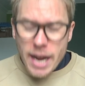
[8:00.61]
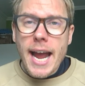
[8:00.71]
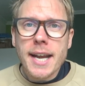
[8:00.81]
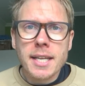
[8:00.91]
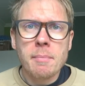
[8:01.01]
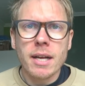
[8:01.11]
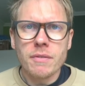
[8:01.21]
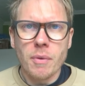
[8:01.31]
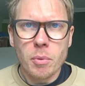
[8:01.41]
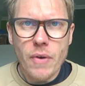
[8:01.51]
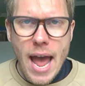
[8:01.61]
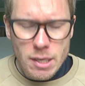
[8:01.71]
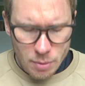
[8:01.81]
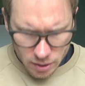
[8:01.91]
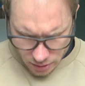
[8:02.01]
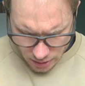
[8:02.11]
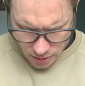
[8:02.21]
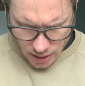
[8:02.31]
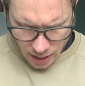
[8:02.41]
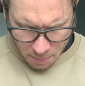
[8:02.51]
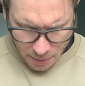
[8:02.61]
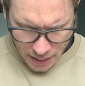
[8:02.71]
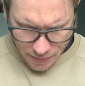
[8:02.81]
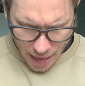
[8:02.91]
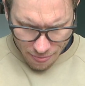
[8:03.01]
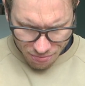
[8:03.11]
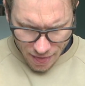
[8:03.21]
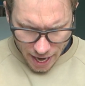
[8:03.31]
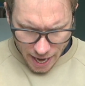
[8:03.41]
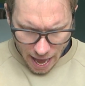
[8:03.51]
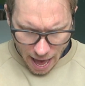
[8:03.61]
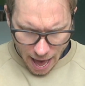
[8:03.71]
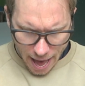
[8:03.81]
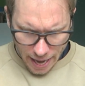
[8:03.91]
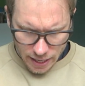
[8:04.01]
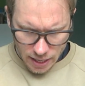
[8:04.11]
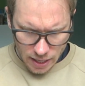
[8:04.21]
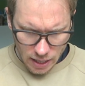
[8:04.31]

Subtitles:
got an email from Graspor telling me that they had